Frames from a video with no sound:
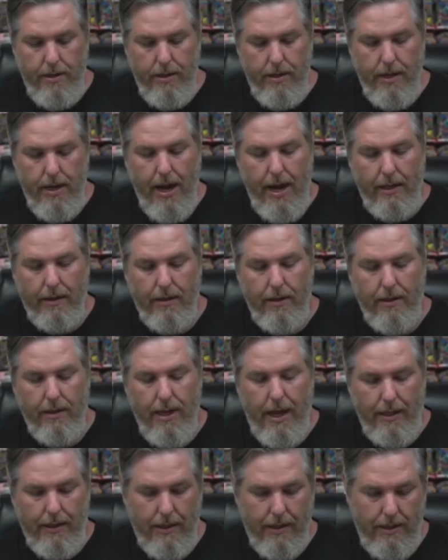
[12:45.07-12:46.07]

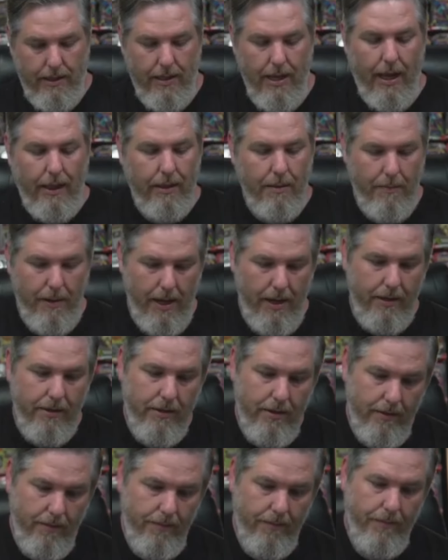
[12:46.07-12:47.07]
Not the
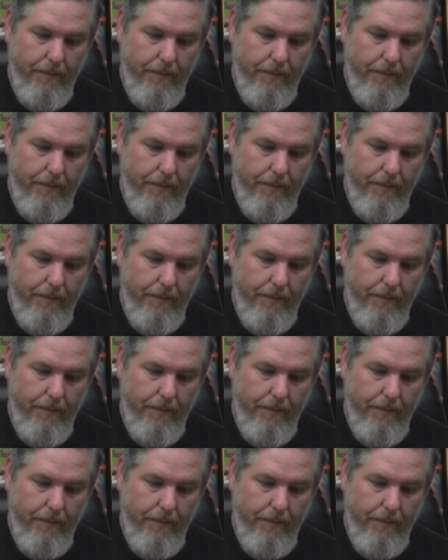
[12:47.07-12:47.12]
best.